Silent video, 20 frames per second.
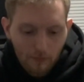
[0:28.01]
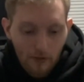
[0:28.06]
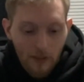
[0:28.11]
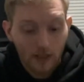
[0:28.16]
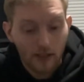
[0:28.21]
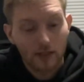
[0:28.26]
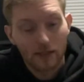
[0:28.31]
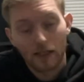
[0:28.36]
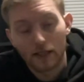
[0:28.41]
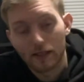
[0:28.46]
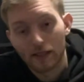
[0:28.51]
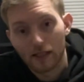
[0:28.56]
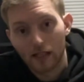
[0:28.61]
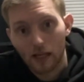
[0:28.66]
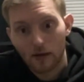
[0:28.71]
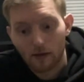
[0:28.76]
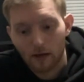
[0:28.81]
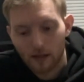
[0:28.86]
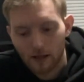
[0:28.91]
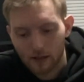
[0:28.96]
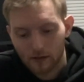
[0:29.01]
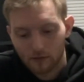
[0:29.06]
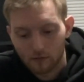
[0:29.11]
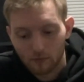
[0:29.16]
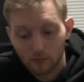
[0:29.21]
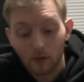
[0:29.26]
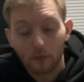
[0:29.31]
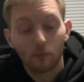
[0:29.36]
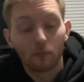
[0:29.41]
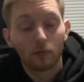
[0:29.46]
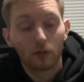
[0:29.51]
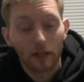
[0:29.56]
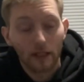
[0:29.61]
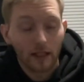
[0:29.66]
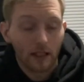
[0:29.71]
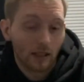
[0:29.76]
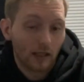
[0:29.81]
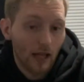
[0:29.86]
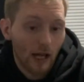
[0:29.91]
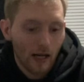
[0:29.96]
because that's the game I've been
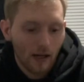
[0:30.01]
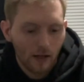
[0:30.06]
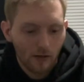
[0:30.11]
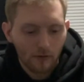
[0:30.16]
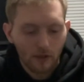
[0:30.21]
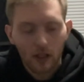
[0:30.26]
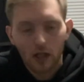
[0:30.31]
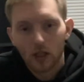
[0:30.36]
playing a lot of,